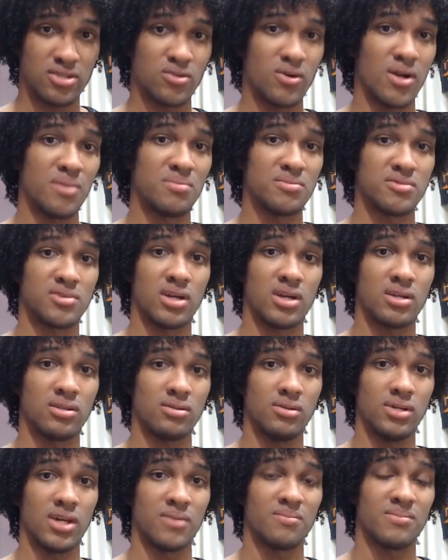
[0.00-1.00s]
so I'm trying
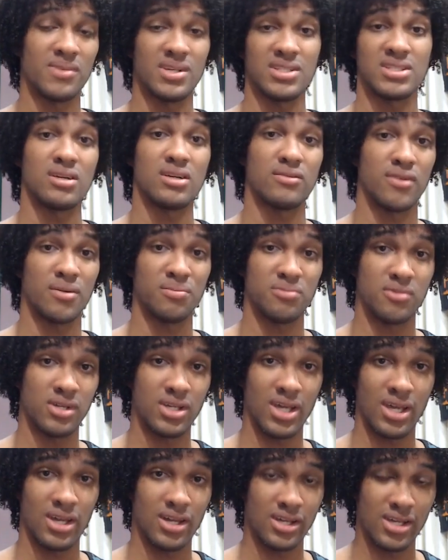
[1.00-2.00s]
to get myself up to
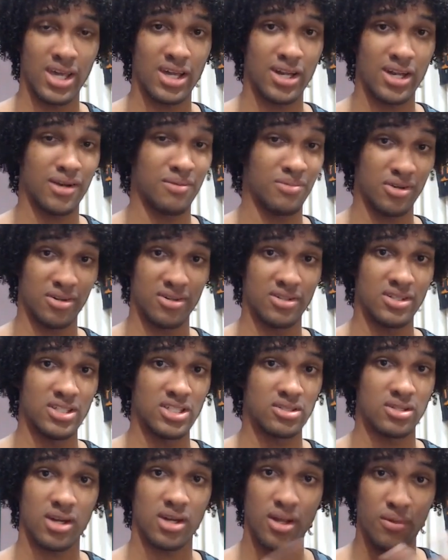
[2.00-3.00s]
date again, and I'm gonna
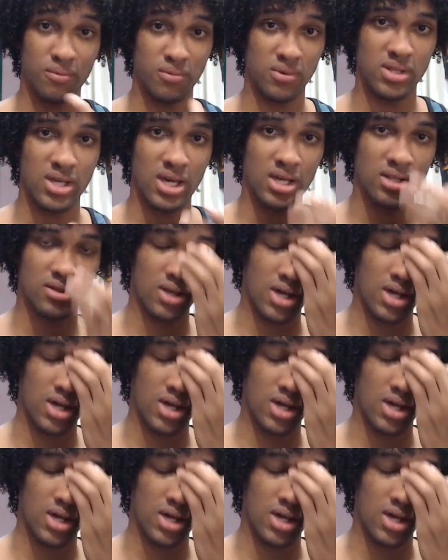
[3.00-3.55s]
need your help with that.